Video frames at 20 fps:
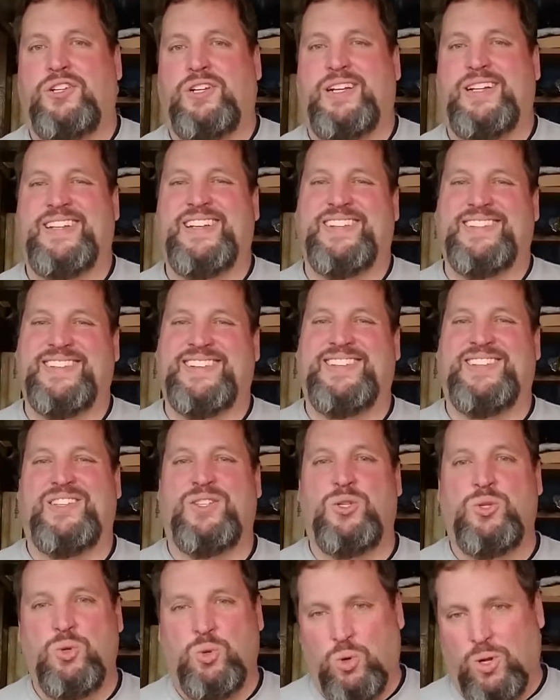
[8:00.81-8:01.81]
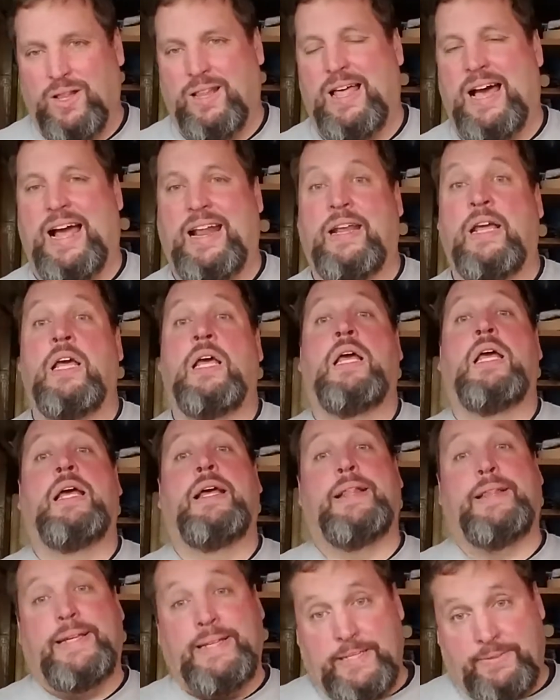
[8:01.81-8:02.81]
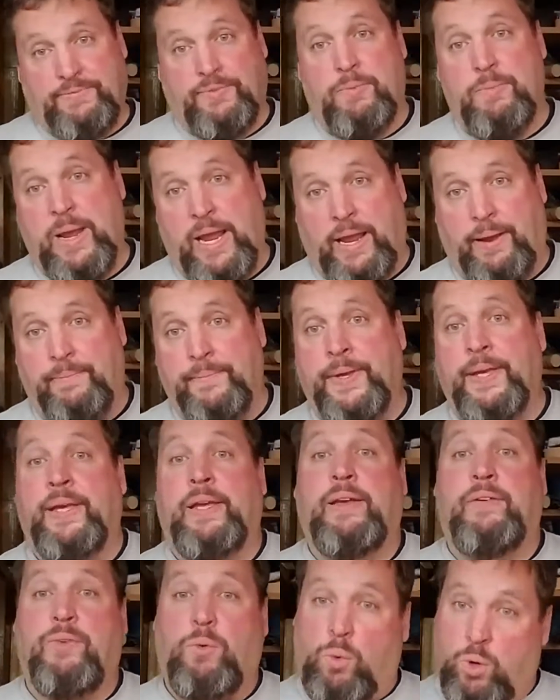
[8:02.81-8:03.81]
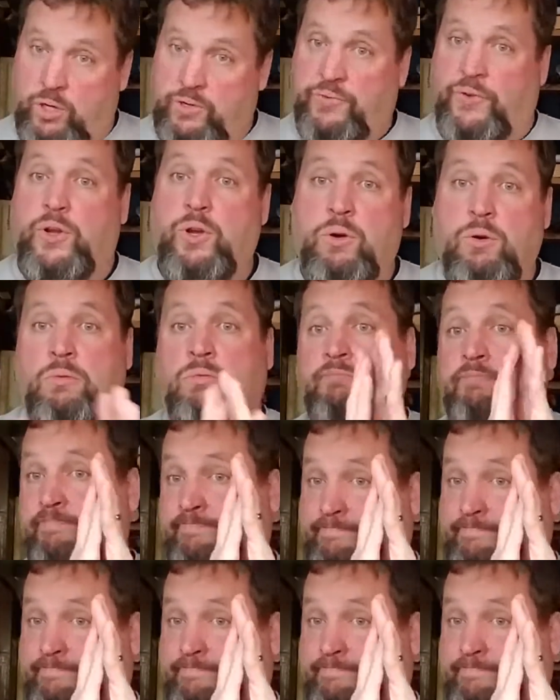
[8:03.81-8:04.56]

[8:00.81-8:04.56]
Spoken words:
It doesn't do a lot, at least for me. If it works for you,